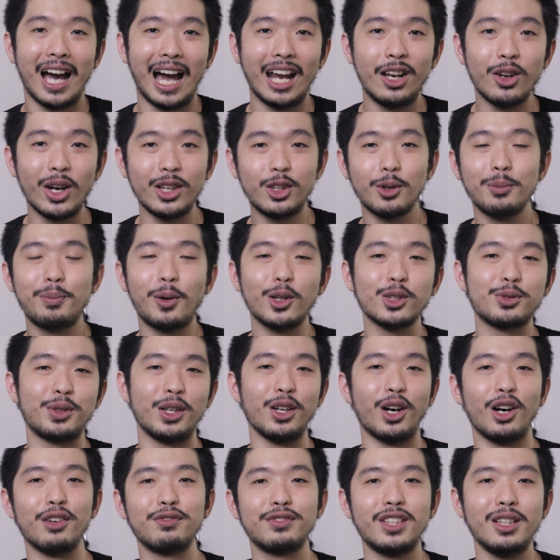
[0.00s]
I know I don't post
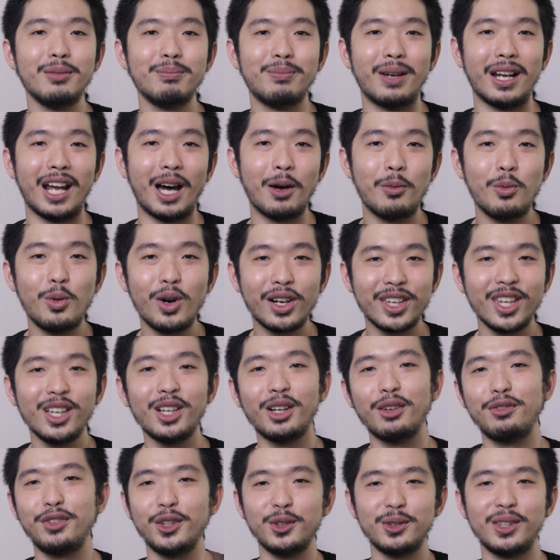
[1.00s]
very often, but I'm
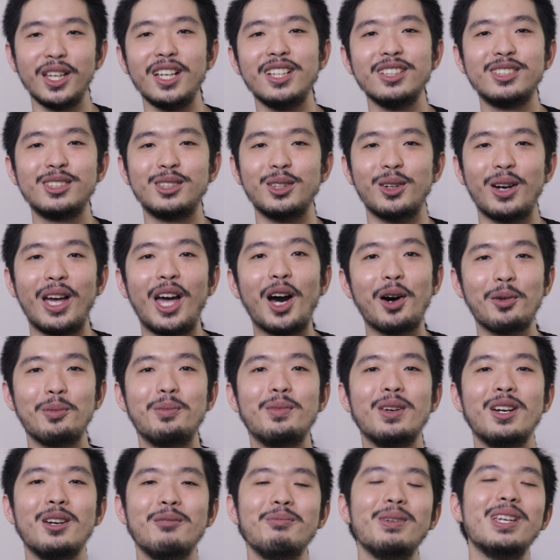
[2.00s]
working on a few things to
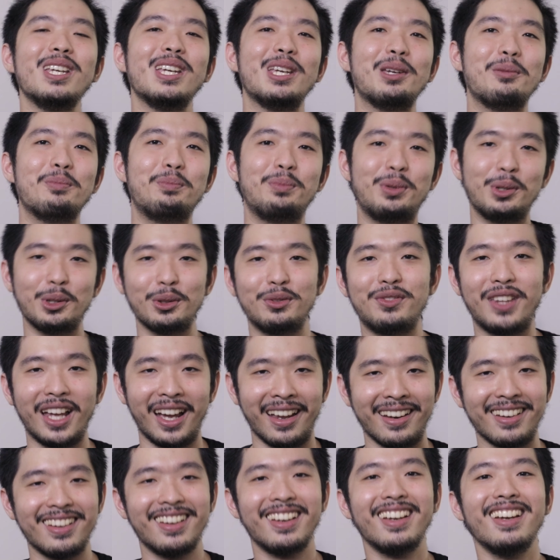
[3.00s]
help me improve
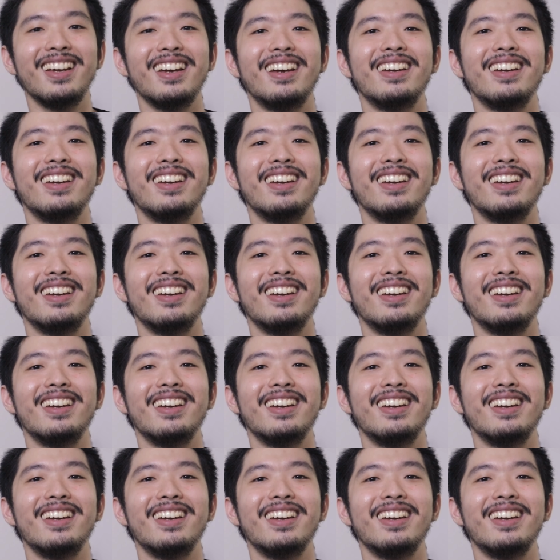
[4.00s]
that.